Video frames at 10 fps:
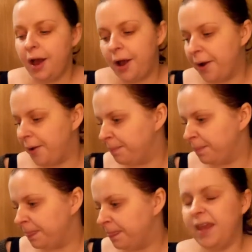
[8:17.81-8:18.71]

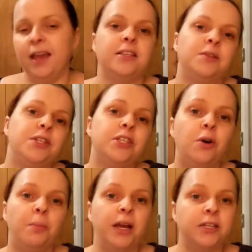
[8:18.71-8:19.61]
Yeah, so it's just
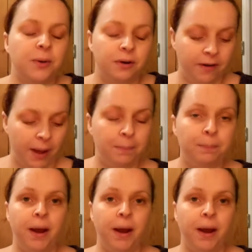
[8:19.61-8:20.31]
not practical in a flat.